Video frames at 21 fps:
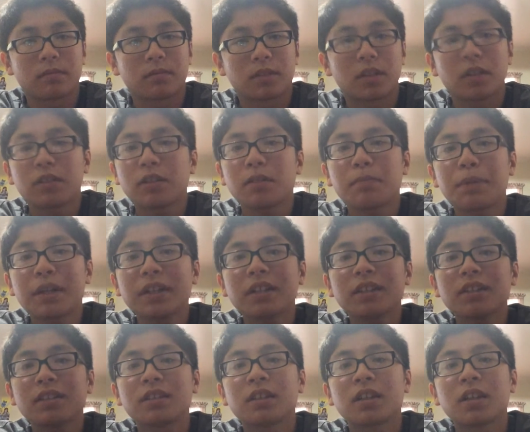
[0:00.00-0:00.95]
They're the
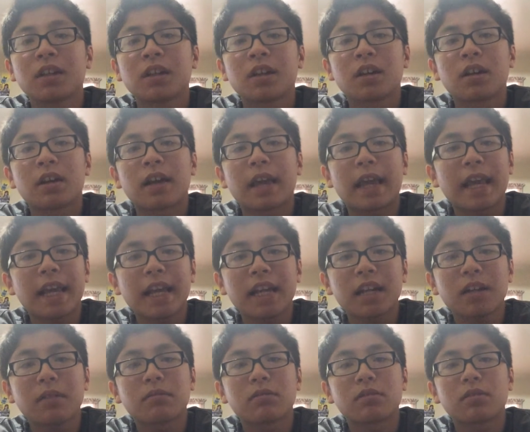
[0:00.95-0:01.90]
biggest
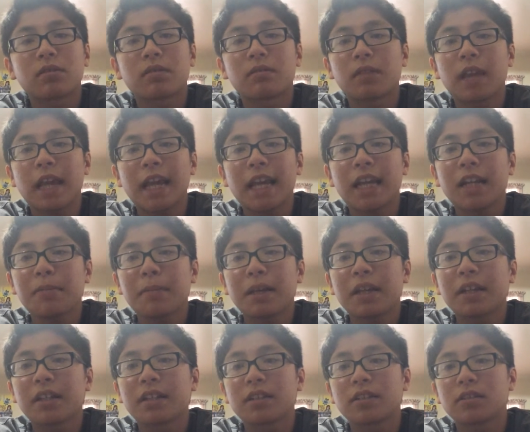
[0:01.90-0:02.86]
anim
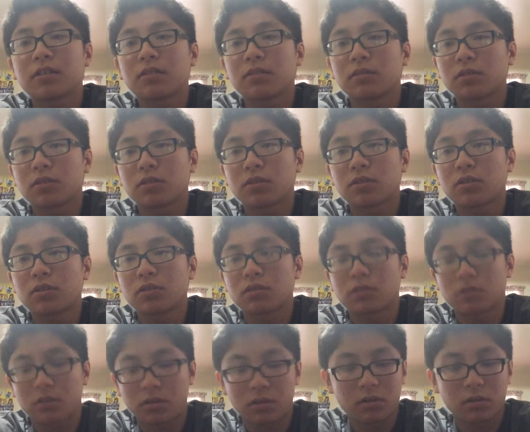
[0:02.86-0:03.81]
anime
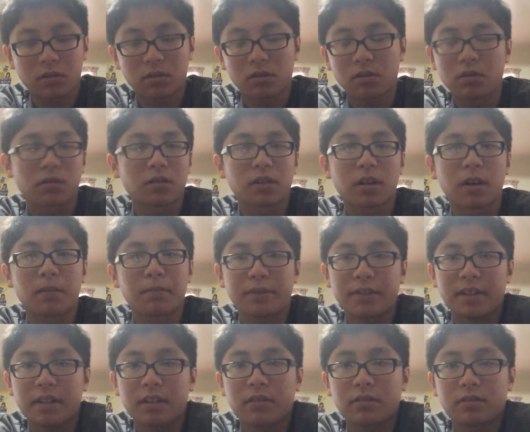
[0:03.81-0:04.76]

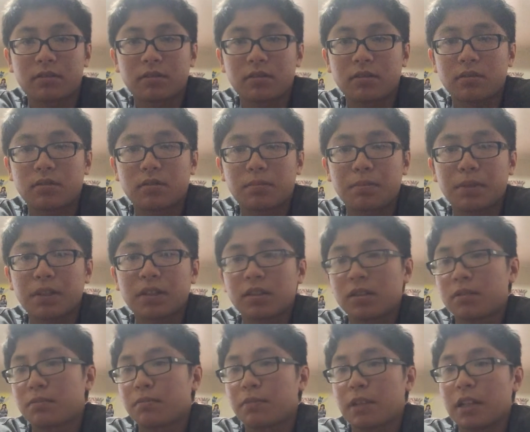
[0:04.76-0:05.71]
company out there. They're the
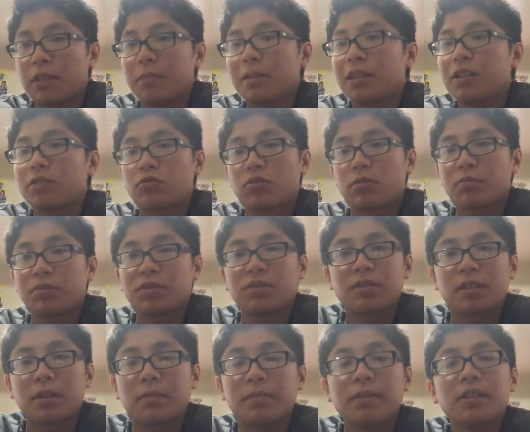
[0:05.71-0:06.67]
biggest anime
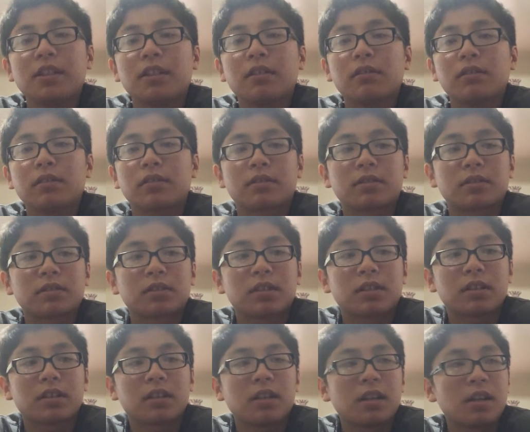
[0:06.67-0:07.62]
distributor company out there. It's
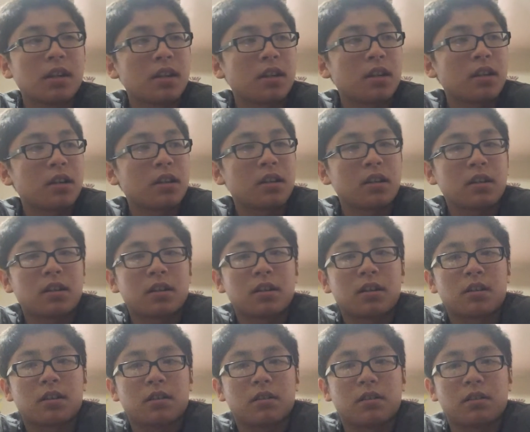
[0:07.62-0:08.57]
like
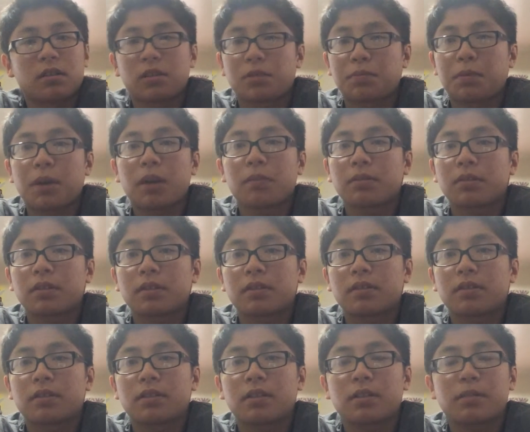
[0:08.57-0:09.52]
it's
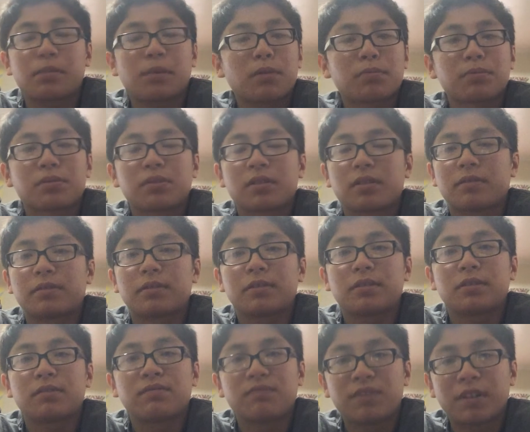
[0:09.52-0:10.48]
popular their popularity
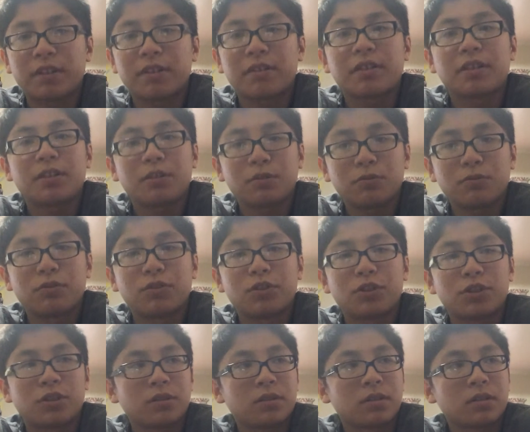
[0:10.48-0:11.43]
is very
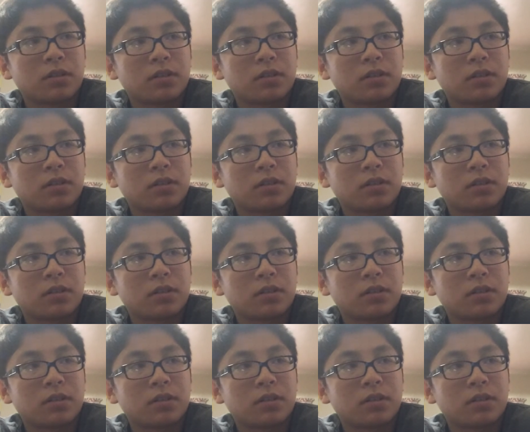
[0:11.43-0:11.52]
huge.